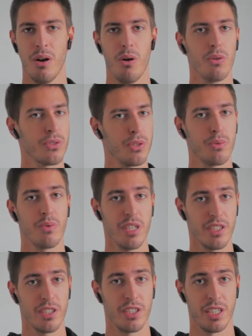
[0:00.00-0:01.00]
Also,
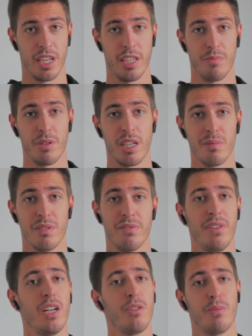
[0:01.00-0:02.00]
researching has become a
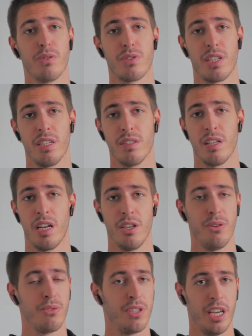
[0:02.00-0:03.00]
valuable skill that I
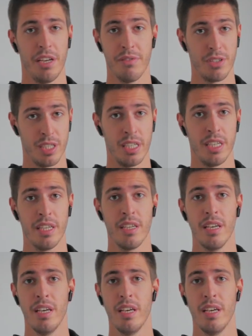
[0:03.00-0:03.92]
use every day